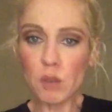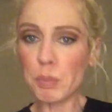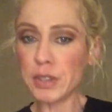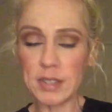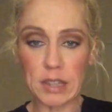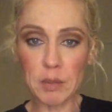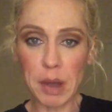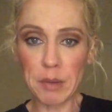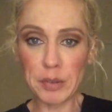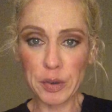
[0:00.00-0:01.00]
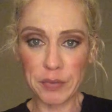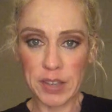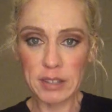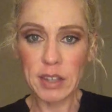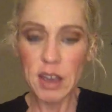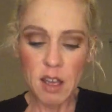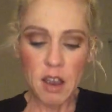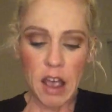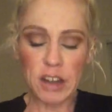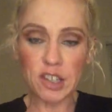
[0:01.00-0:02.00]
Put this on the bottom of your feet,
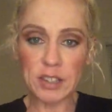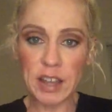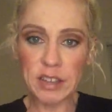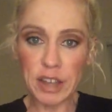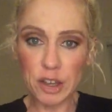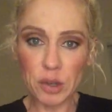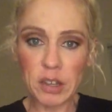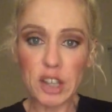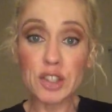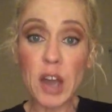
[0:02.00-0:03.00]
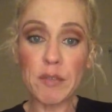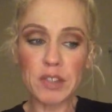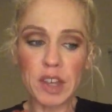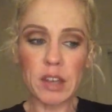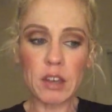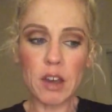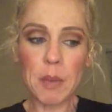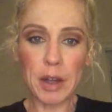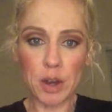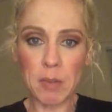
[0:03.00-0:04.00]
and just like let because everything
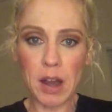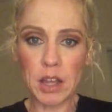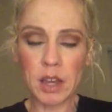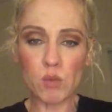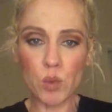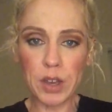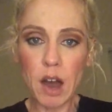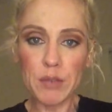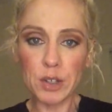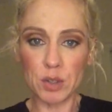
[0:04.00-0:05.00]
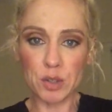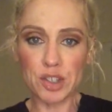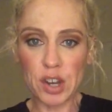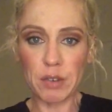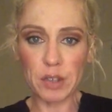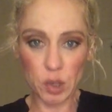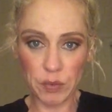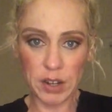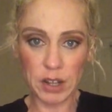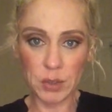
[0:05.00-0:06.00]
about your body recovers and regenerates
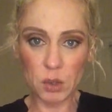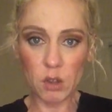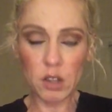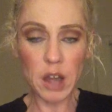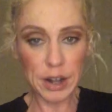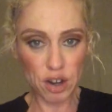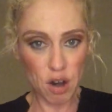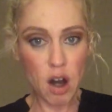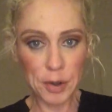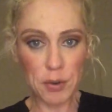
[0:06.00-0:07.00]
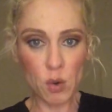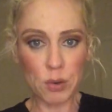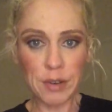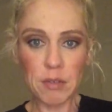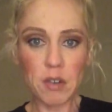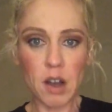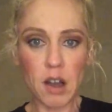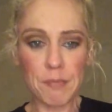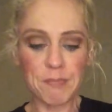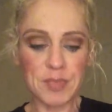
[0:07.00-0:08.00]
overnight. So a lot of your harder core
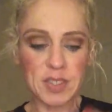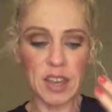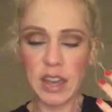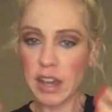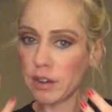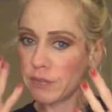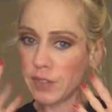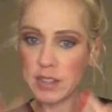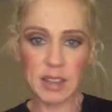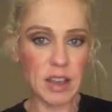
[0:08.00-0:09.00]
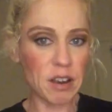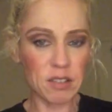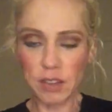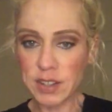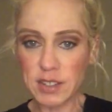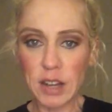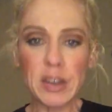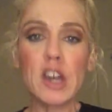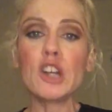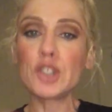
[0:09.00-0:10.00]
skincare and face care and all that stuff,
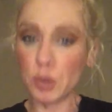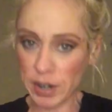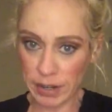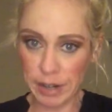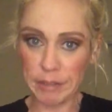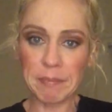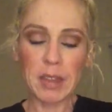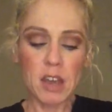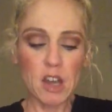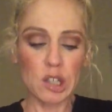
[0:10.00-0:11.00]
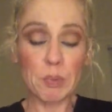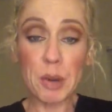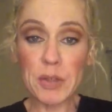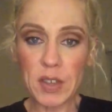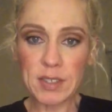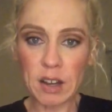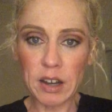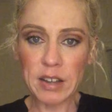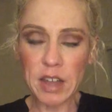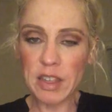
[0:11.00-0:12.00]
do it at night. So put this
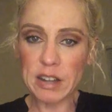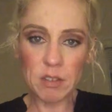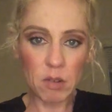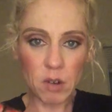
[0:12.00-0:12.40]
on, and then